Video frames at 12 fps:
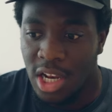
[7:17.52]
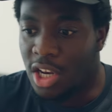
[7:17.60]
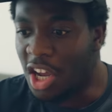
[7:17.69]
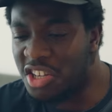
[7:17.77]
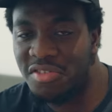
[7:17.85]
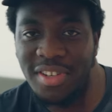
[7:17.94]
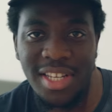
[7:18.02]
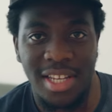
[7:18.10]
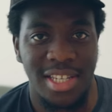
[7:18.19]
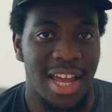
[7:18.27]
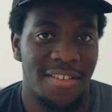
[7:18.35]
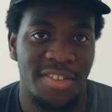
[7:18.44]
luxury
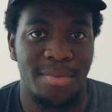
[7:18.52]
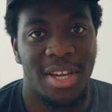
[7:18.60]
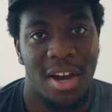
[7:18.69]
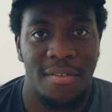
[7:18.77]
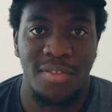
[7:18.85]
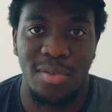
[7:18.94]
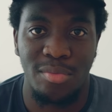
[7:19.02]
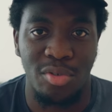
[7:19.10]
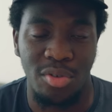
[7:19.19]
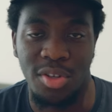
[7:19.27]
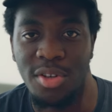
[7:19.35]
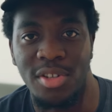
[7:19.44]
doesn't have to be
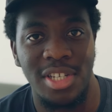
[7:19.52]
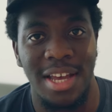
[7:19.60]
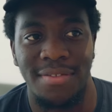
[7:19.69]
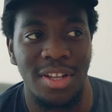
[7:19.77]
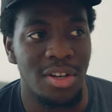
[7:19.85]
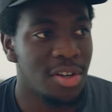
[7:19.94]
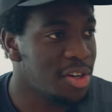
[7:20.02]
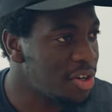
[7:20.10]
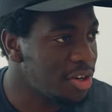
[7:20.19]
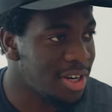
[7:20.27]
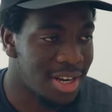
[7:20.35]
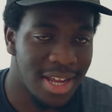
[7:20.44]
comfortable you just have to look
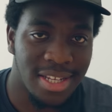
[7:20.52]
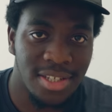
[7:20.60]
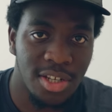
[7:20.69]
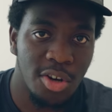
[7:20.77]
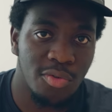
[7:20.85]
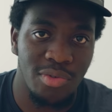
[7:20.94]
good and they're so